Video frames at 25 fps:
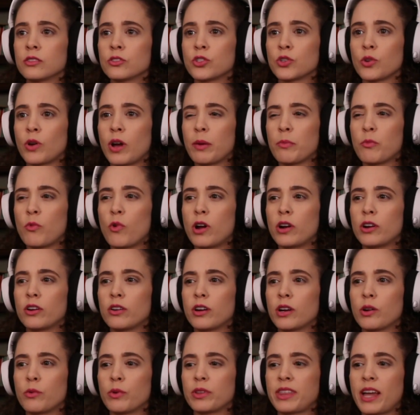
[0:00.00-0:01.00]
So I'm
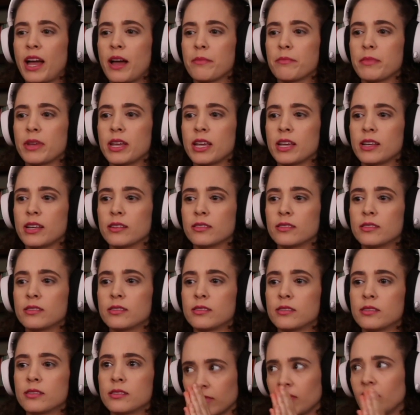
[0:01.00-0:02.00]
wondering what that
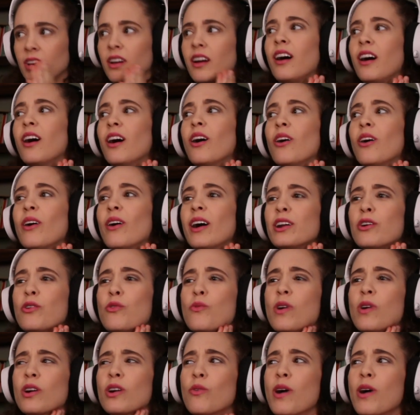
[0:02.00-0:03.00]
means. Oh, I
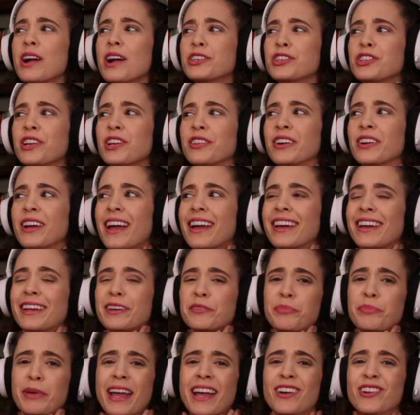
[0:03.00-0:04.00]
don't want to watch another guy
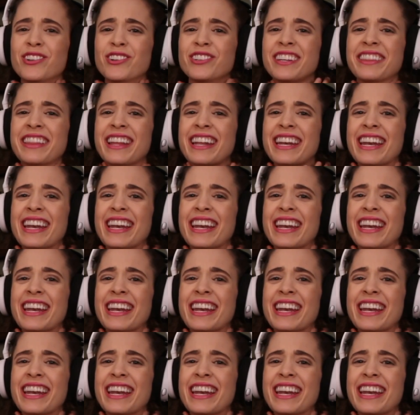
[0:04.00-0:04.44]
get impaled in the